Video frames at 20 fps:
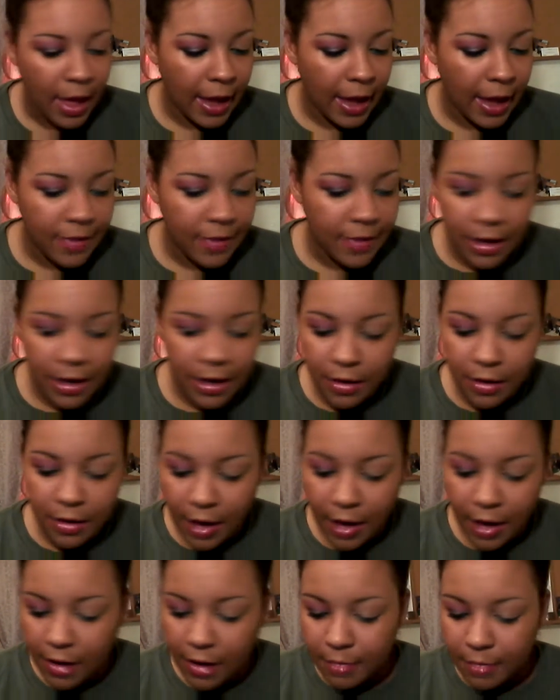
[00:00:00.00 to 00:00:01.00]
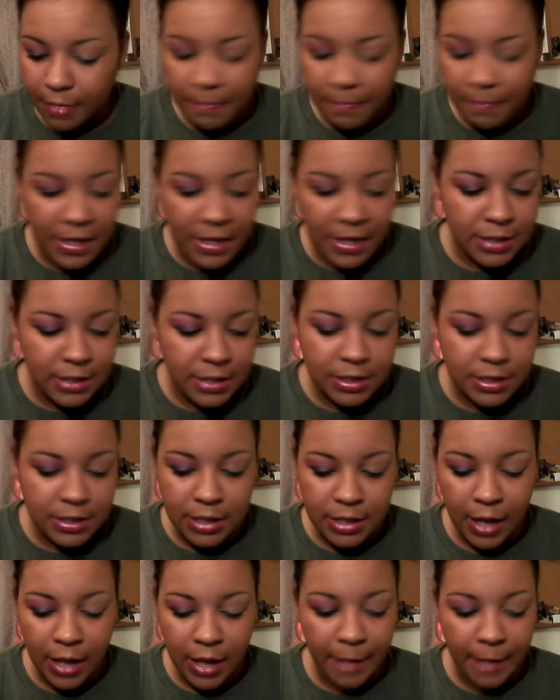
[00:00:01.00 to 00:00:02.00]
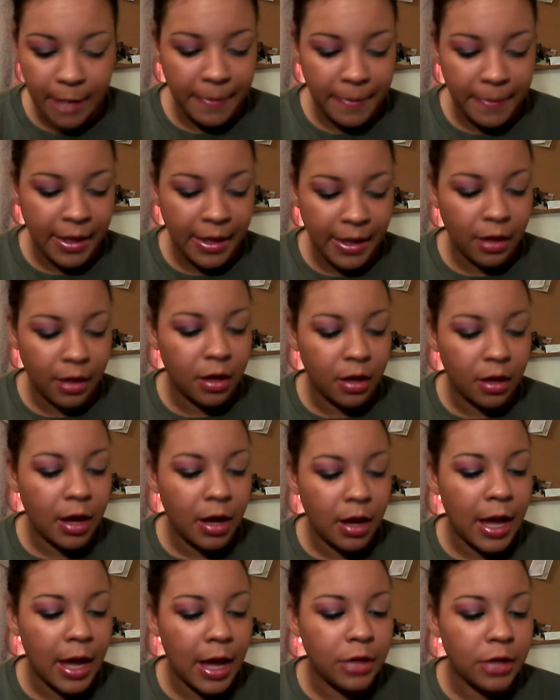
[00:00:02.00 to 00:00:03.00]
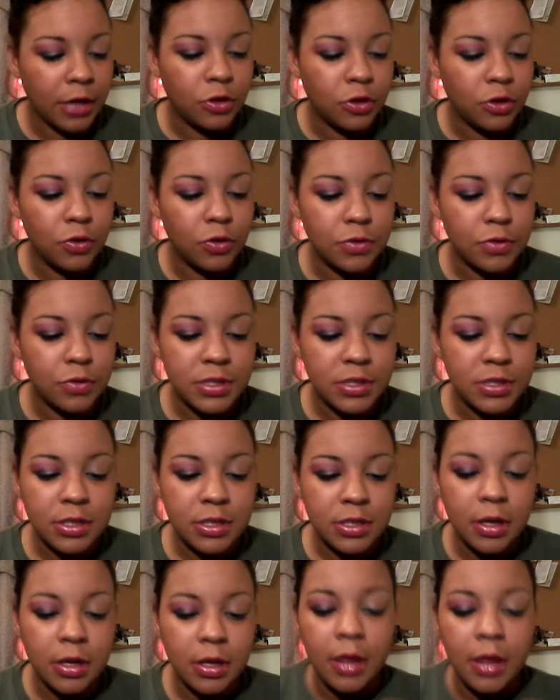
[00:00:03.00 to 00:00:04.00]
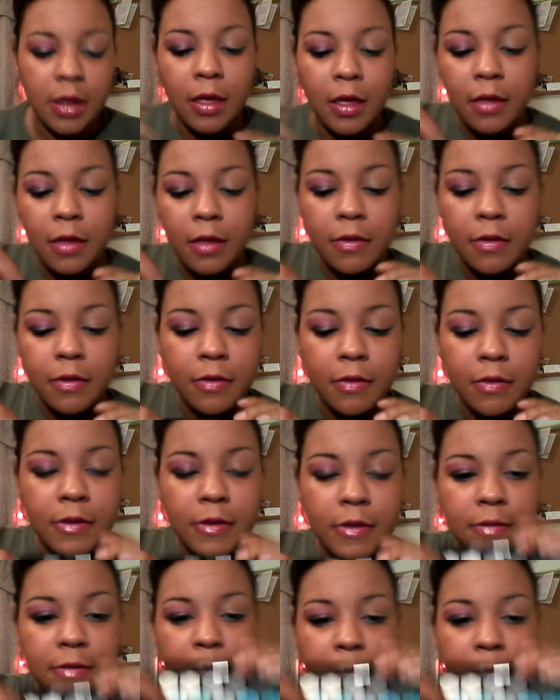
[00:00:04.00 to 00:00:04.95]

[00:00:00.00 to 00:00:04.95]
And then because it's a lot of pink, I used this